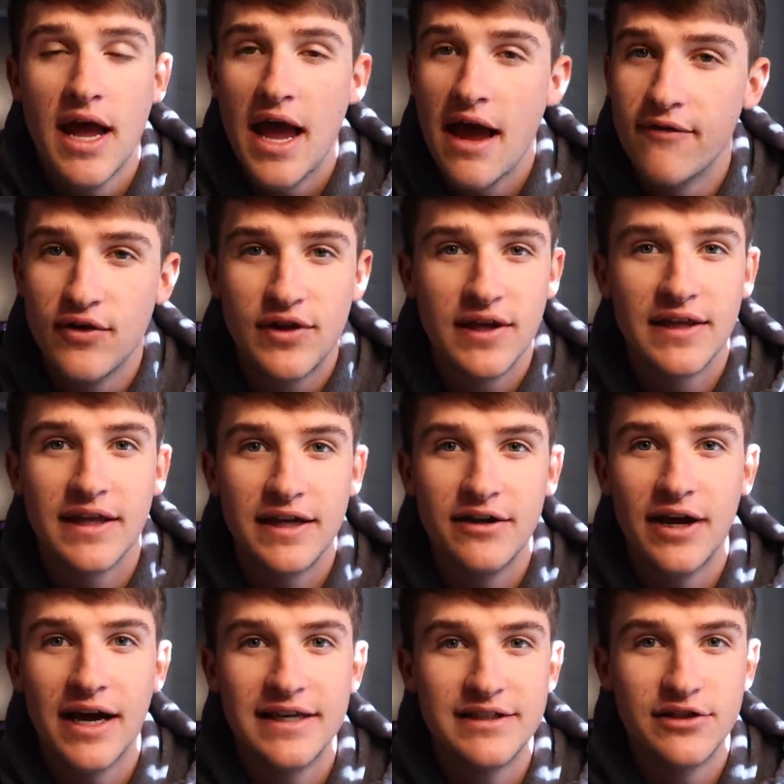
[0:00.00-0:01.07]
everything that you
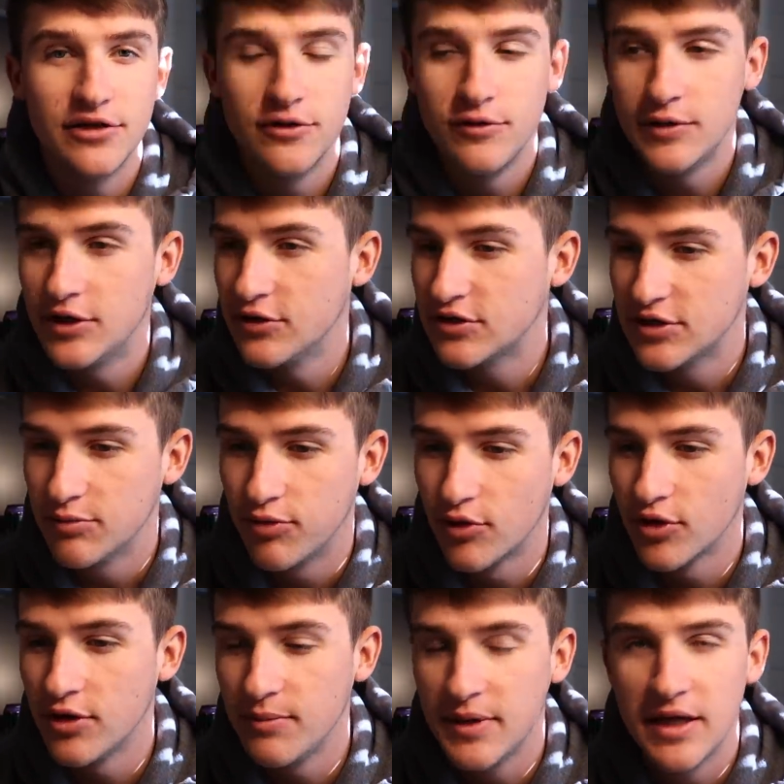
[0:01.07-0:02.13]
guys do, you know,
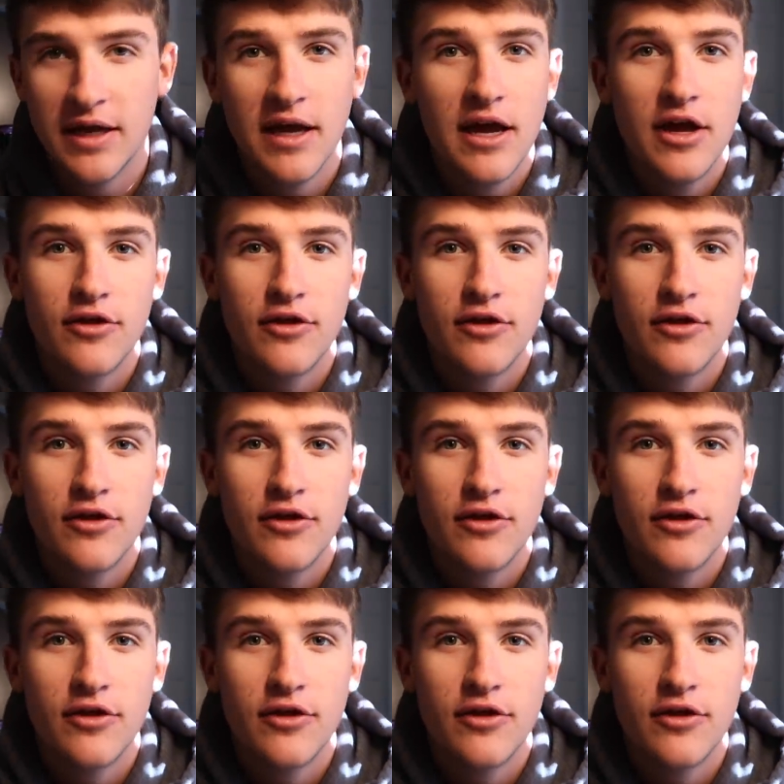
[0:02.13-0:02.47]
supporting me